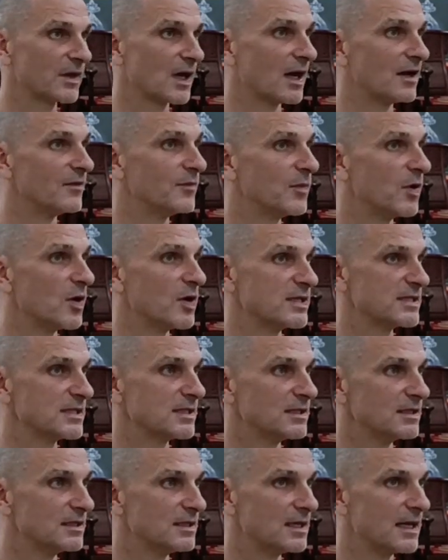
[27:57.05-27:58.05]
kind of
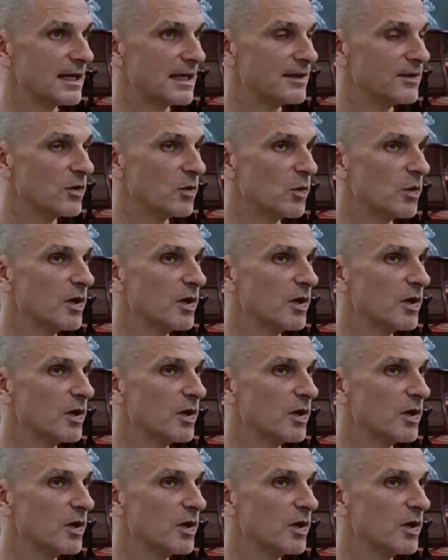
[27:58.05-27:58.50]
person in the